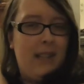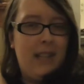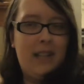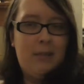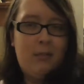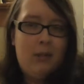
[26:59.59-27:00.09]

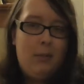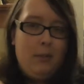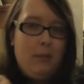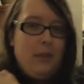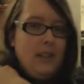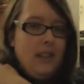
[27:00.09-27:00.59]
blade
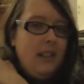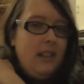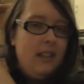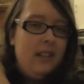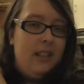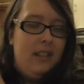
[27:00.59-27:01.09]
problem here.
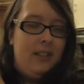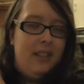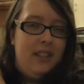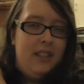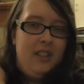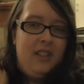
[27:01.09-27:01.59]

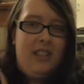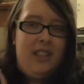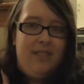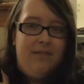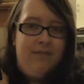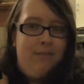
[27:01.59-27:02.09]
Sometimes I just
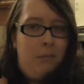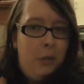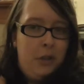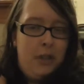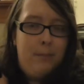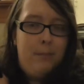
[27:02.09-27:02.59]
like
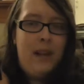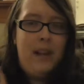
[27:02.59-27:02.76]
push it